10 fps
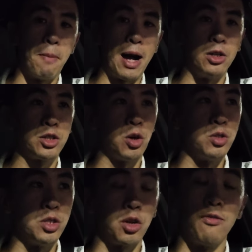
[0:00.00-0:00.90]
milestones
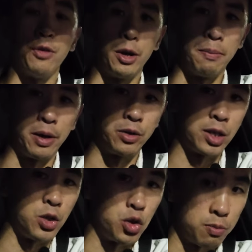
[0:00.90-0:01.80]
and certain fundamentals
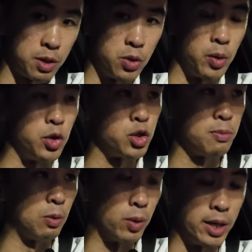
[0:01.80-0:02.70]
that you should be doing. You should
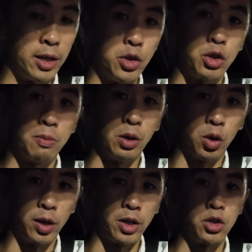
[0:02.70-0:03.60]
be reading, you should be
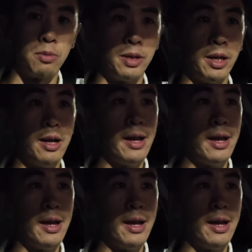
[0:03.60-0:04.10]
learning, you should be